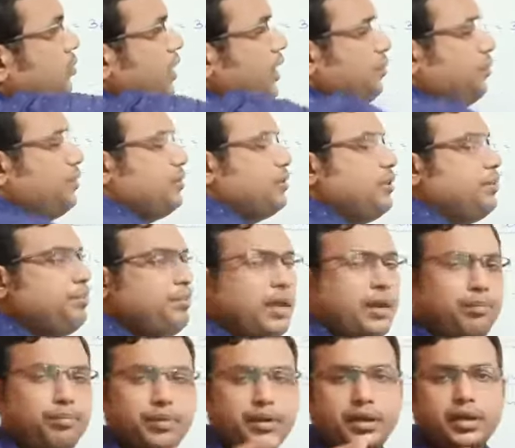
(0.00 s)
That means
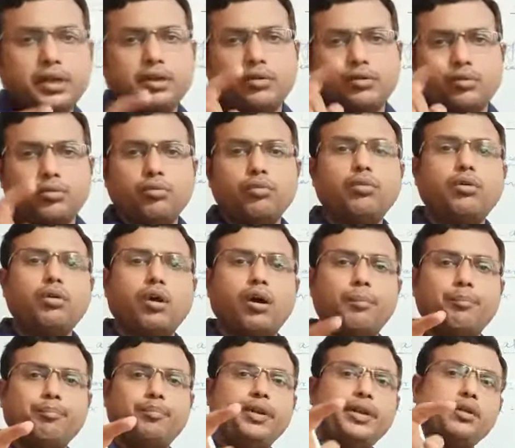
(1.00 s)
52
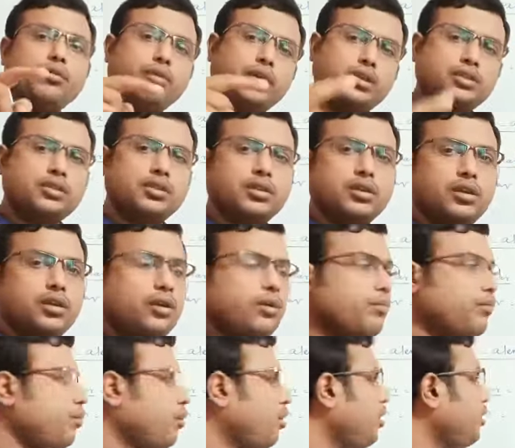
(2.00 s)
complete weeks
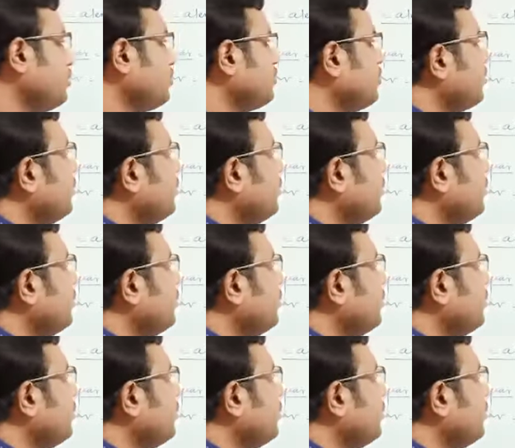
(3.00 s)
plus